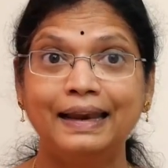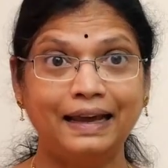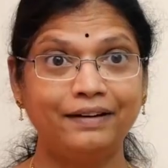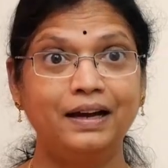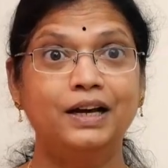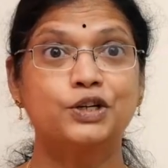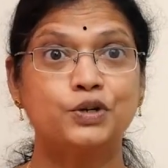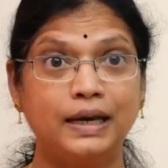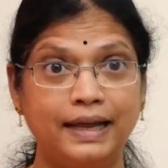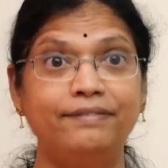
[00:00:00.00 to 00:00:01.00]

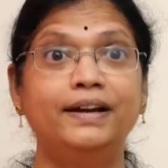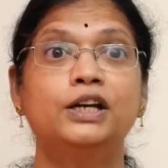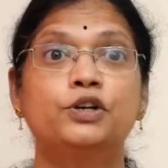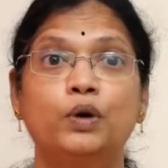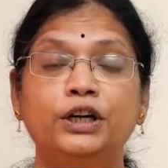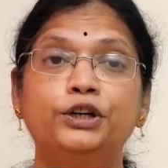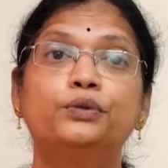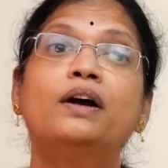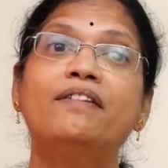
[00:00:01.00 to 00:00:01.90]
11, 22